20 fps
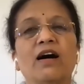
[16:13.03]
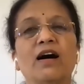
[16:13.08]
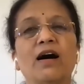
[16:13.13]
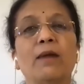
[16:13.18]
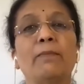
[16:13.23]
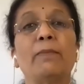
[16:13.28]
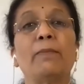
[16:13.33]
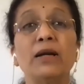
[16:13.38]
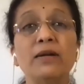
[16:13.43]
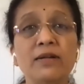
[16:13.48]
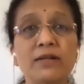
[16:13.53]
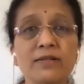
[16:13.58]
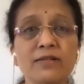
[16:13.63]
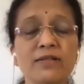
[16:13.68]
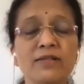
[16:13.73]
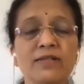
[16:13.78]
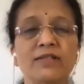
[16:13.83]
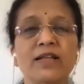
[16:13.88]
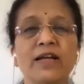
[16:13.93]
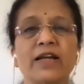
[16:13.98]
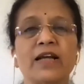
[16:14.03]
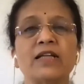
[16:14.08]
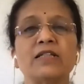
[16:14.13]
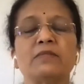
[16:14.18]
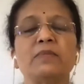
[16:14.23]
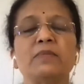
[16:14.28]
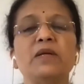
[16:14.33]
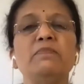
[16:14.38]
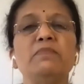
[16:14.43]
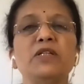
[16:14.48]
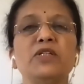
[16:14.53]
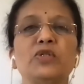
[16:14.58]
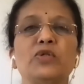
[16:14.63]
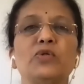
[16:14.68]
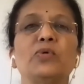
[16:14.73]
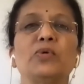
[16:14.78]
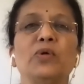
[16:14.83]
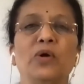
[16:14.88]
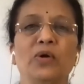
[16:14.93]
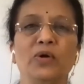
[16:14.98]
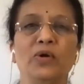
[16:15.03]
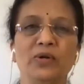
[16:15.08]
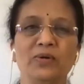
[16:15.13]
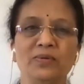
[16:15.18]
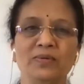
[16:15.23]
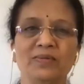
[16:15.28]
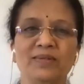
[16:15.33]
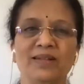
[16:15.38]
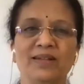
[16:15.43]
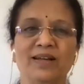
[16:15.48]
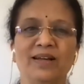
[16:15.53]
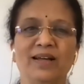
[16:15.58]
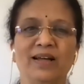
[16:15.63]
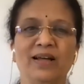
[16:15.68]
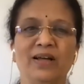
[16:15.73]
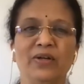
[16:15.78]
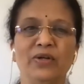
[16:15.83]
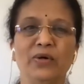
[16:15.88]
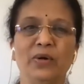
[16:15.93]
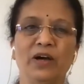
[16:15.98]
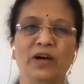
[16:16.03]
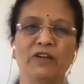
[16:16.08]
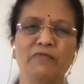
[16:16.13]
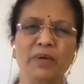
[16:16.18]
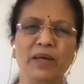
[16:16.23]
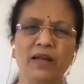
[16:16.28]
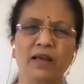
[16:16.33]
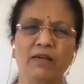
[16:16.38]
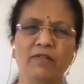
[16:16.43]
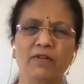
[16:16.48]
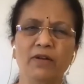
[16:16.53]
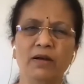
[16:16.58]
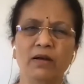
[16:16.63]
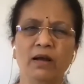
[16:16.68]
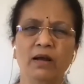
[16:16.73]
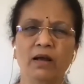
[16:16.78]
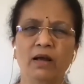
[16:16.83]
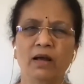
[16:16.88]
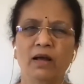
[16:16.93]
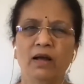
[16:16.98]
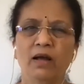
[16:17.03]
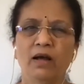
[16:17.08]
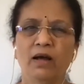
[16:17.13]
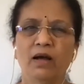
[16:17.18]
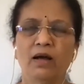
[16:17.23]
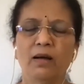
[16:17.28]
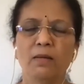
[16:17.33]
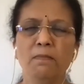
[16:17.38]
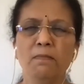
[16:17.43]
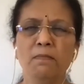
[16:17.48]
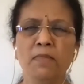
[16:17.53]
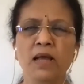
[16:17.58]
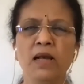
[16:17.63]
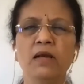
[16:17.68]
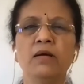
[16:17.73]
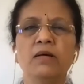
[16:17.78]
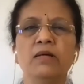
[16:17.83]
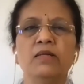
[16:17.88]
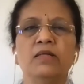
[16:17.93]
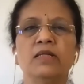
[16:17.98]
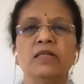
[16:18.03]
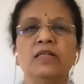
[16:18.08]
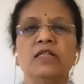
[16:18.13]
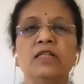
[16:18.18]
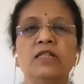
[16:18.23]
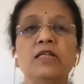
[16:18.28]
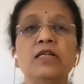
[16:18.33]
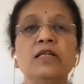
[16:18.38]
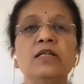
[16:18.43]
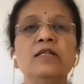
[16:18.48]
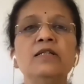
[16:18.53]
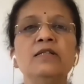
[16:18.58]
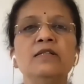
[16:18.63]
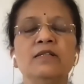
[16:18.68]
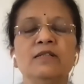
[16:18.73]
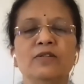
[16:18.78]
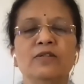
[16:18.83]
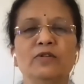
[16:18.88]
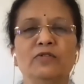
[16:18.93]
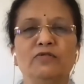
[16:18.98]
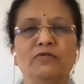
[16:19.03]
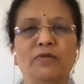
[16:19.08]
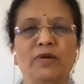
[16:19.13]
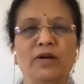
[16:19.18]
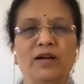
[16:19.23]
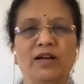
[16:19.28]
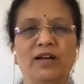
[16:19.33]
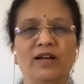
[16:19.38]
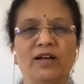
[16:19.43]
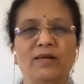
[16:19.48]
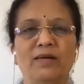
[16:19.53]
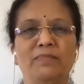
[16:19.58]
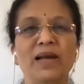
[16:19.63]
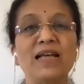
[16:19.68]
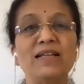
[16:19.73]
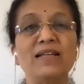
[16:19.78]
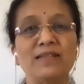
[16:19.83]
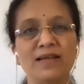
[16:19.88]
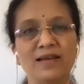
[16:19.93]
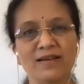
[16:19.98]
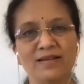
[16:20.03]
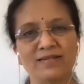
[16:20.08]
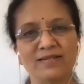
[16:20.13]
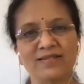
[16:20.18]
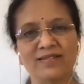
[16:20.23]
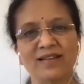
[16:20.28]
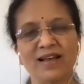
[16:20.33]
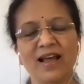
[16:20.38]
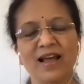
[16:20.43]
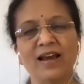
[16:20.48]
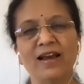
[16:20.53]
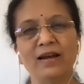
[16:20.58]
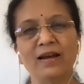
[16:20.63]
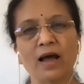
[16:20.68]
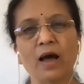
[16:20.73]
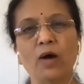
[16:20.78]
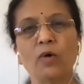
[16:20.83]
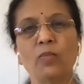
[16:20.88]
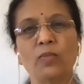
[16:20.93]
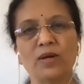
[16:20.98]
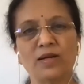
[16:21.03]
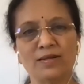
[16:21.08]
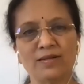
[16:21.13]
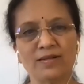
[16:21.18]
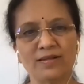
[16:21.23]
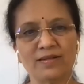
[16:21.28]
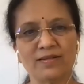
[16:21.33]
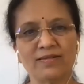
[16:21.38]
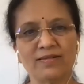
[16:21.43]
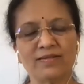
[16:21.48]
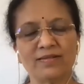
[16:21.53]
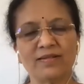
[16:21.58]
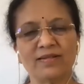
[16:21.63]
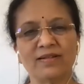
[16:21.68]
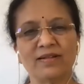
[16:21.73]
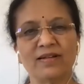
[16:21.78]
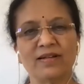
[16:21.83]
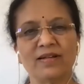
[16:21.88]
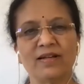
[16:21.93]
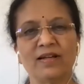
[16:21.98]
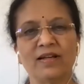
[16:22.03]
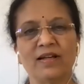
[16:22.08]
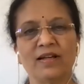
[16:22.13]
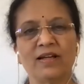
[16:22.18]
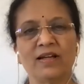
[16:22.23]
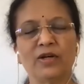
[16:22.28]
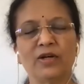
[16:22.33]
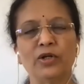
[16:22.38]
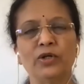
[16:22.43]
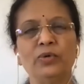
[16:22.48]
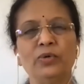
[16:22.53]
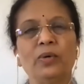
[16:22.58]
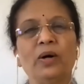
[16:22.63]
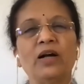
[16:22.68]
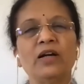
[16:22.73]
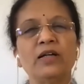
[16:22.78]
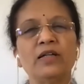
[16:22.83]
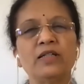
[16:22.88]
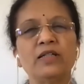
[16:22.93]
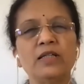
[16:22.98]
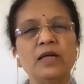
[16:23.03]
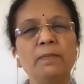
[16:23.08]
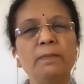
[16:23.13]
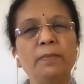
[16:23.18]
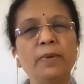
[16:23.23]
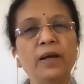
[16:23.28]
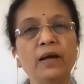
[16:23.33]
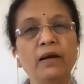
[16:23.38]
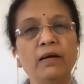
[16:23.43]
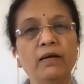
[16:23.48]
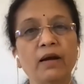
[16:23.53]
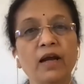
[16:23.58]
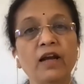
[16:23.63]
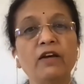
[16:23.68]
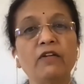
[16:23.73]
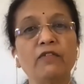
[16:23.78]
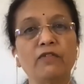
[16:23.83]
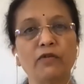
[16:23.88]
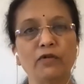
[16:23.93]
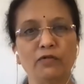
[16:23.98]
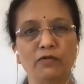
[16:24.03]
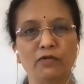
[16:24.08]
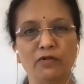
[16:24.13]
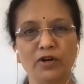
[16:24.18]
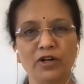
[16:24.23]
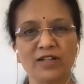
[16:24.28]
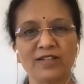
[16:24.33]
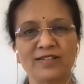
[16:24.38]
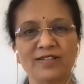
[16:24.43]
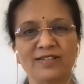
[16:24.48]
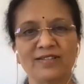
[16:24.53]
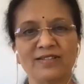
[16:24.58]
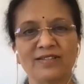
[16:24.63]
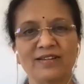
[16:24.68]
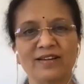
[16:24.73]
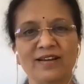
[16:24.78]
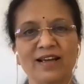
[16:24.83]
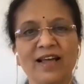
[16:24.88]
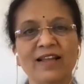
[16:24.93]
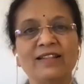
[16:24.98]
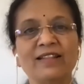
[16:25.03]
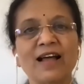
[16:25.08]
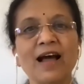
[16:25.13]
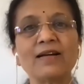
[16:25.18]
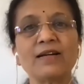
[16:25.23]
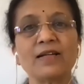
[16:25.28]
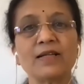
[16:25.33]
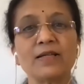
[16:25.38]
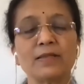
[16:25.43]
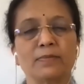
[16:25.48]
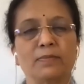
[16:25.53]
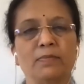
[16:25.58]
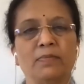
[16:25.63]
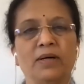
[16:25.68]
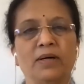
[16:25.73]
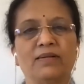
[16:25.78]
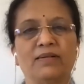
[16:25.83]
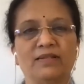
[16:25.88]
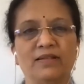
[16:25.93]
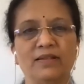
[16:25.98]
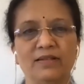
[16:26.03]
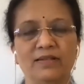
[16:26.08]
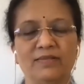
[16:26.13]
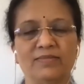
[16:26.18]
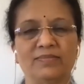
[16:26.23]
abundance that has been bestowed on you. You have been given millions and trillions of blessings and endowments. You are deeply grateful for it, and that is bhakti.